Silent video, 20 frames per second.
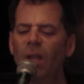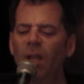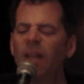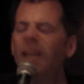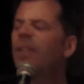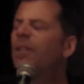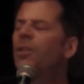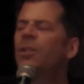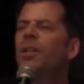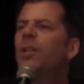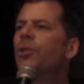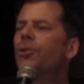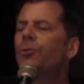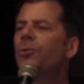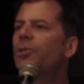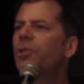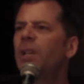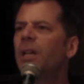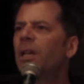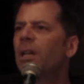It's an
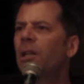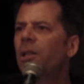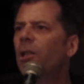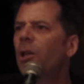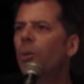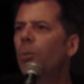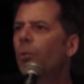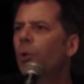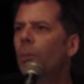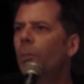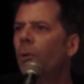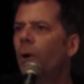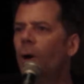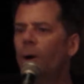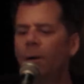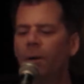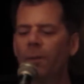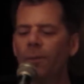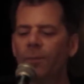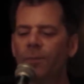interesting club we're part
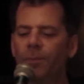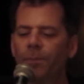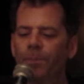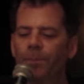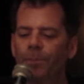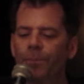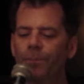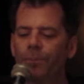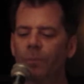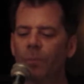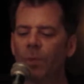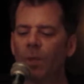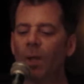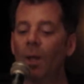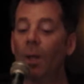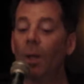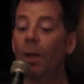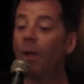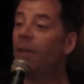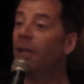of.
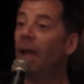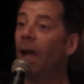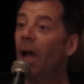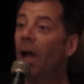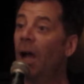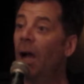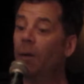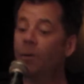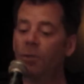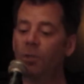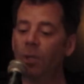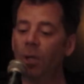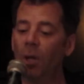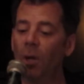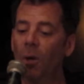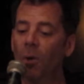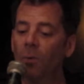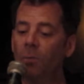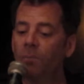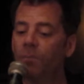Yeah, how
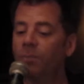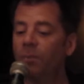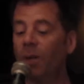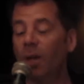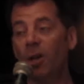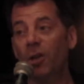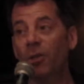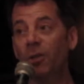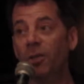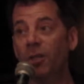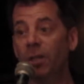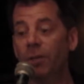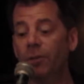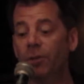so? I couldn't give